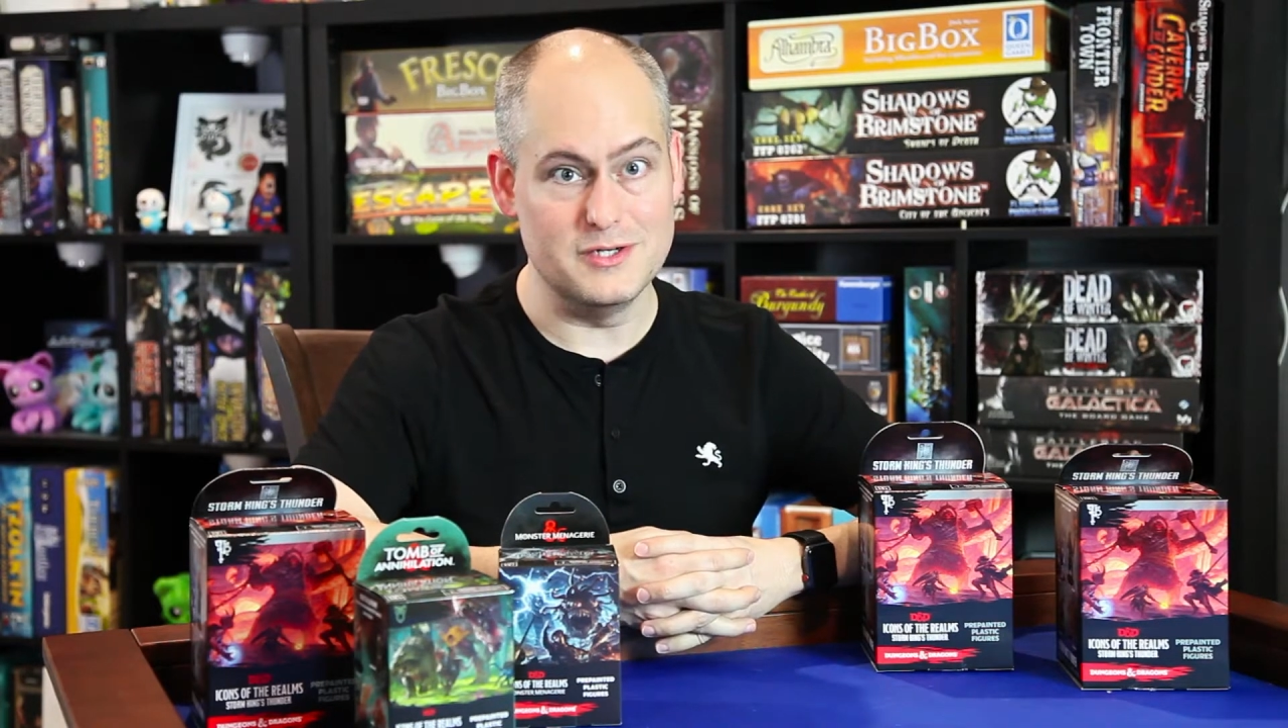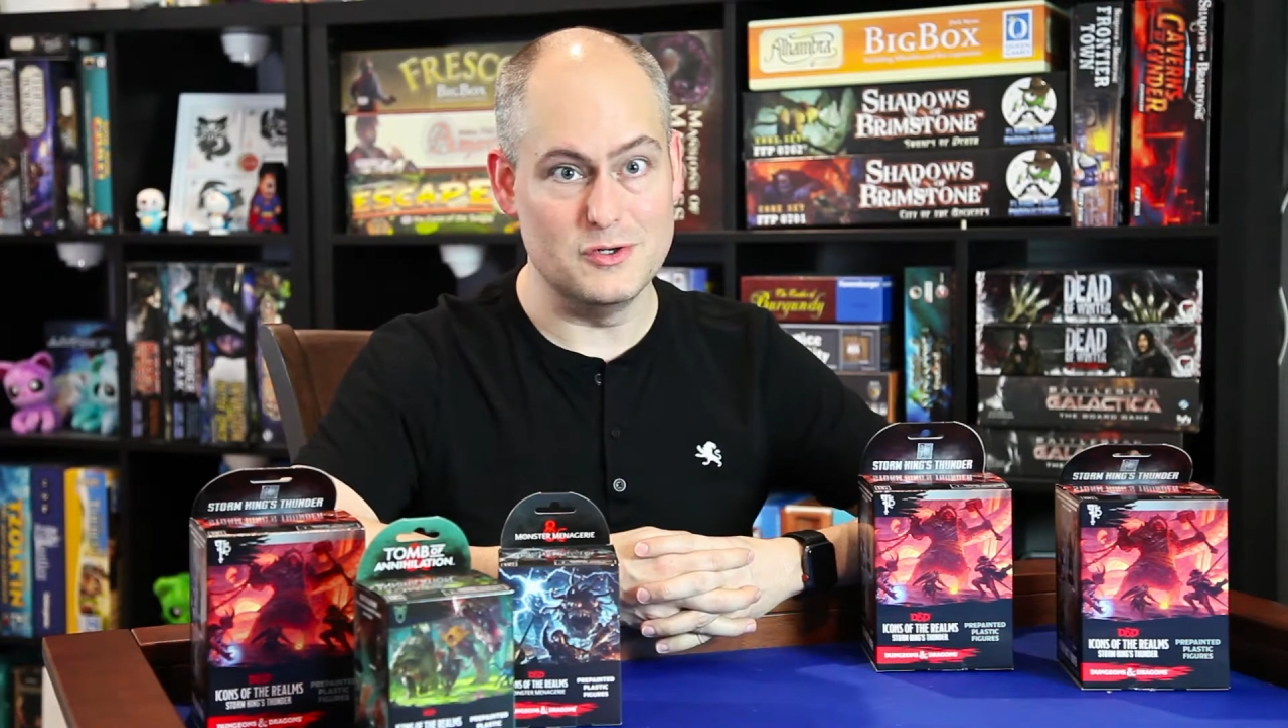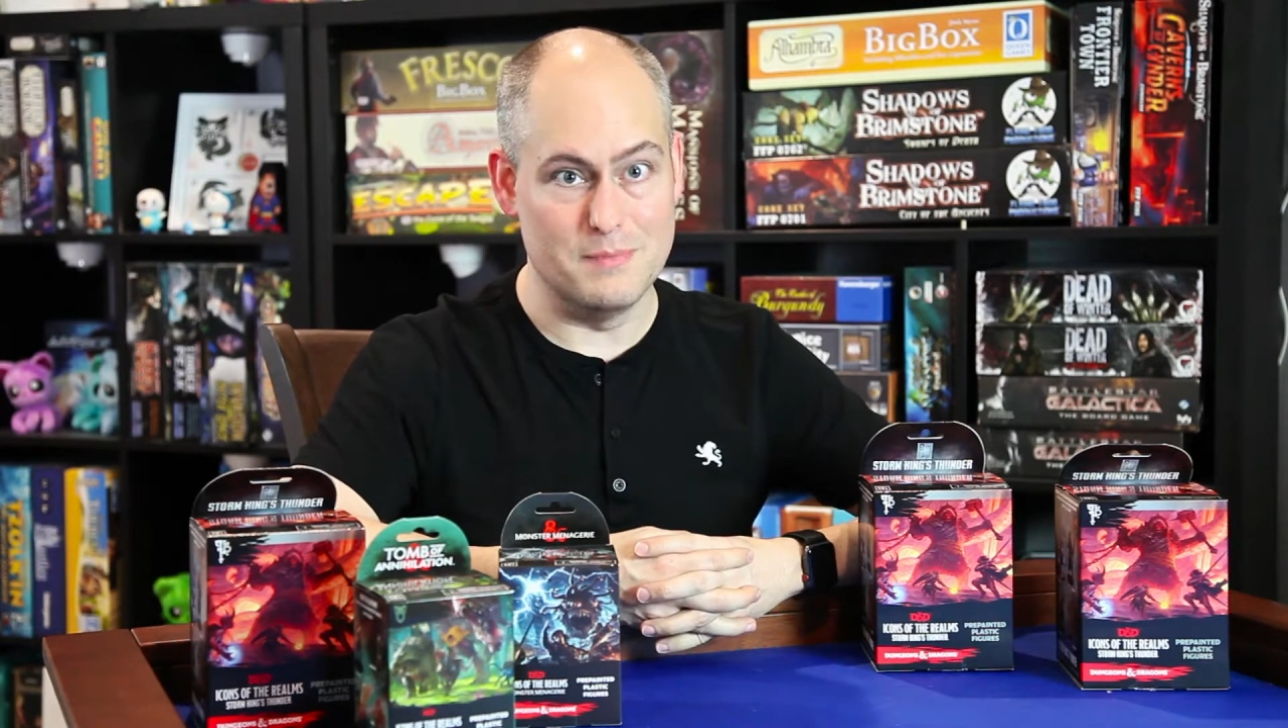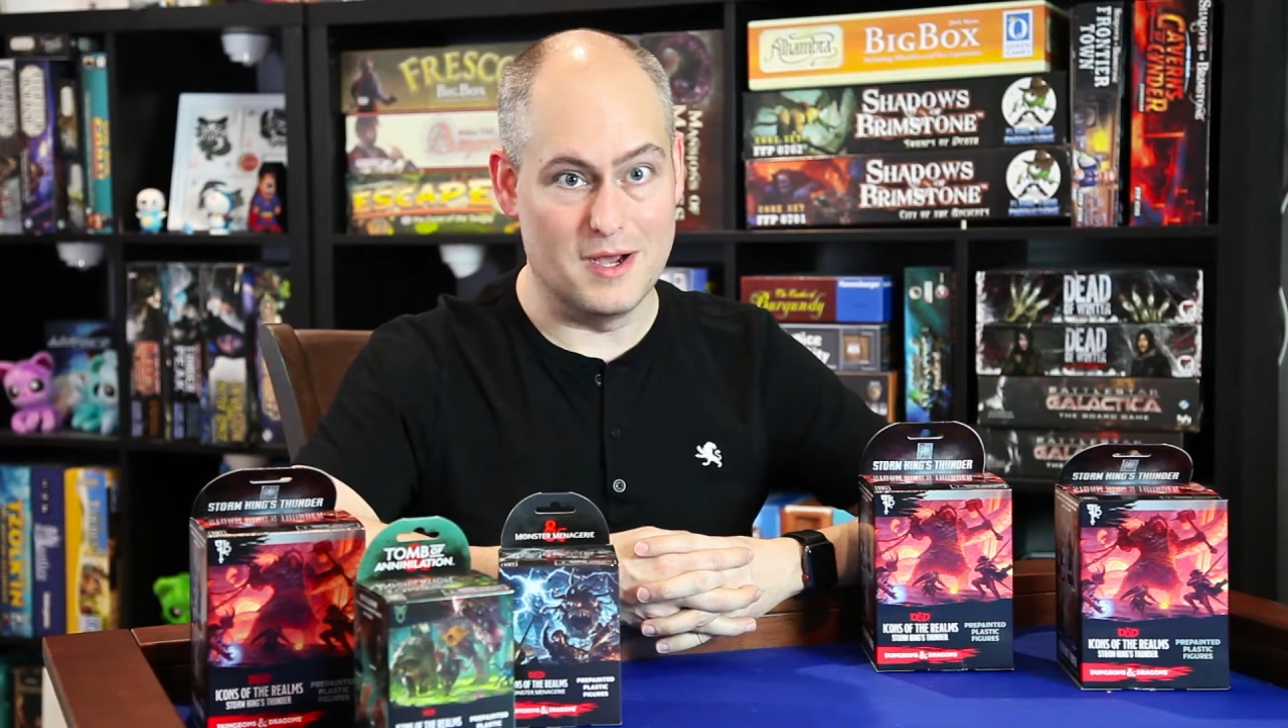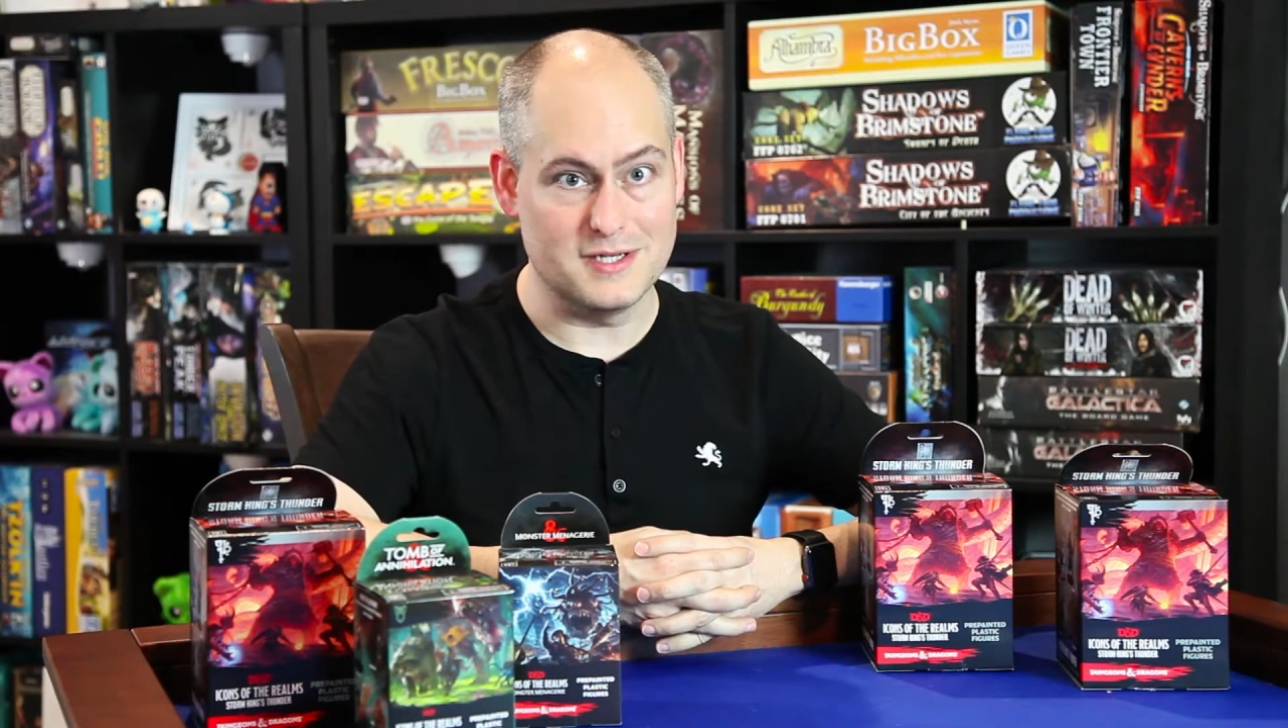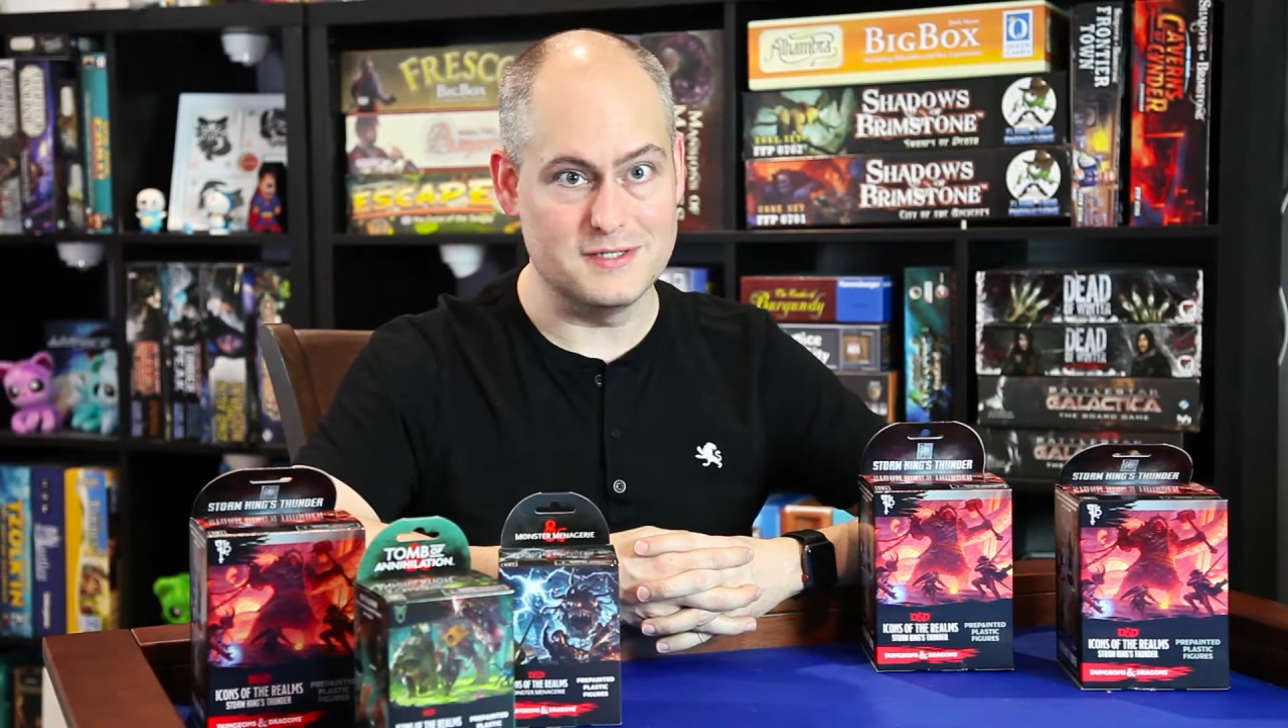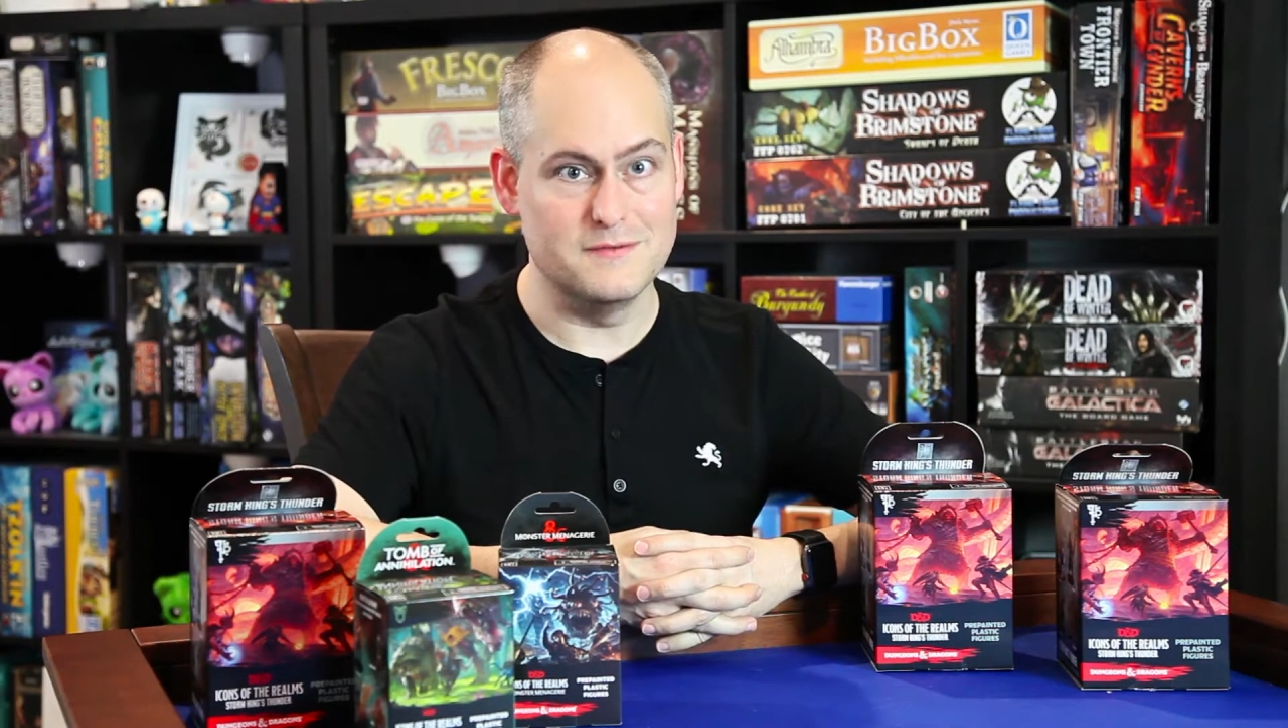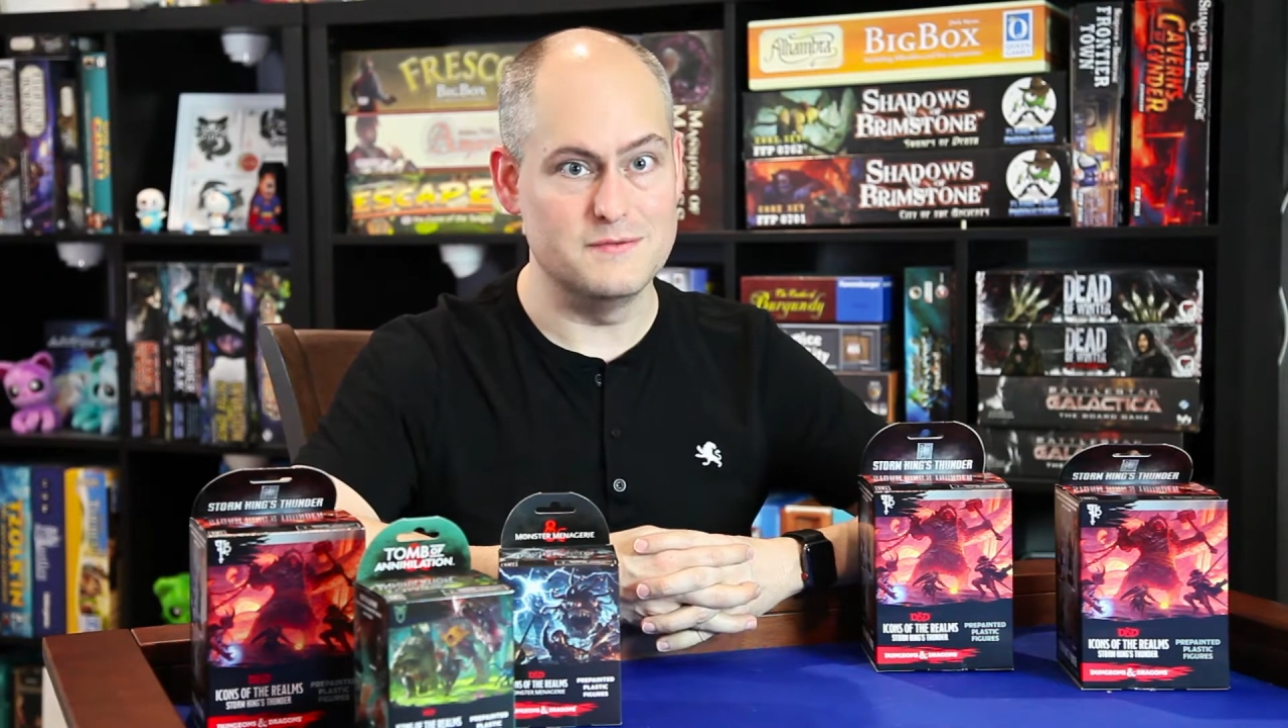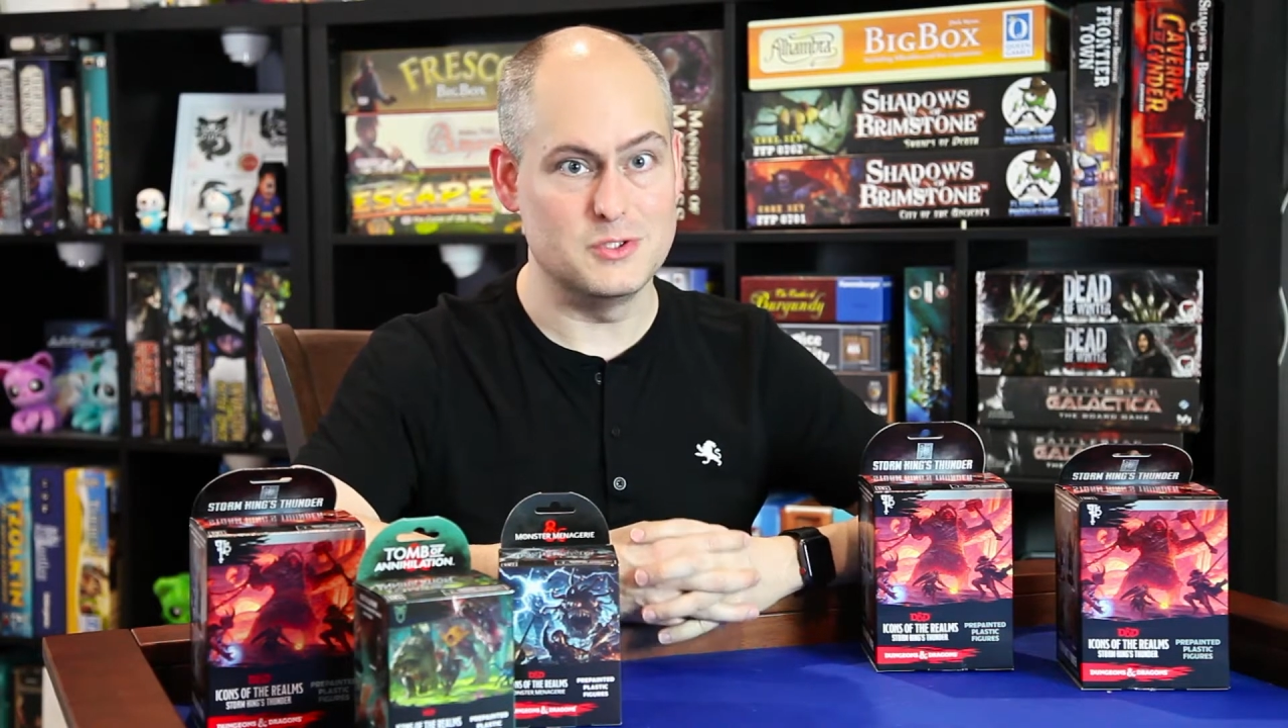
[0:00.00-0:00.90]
new box of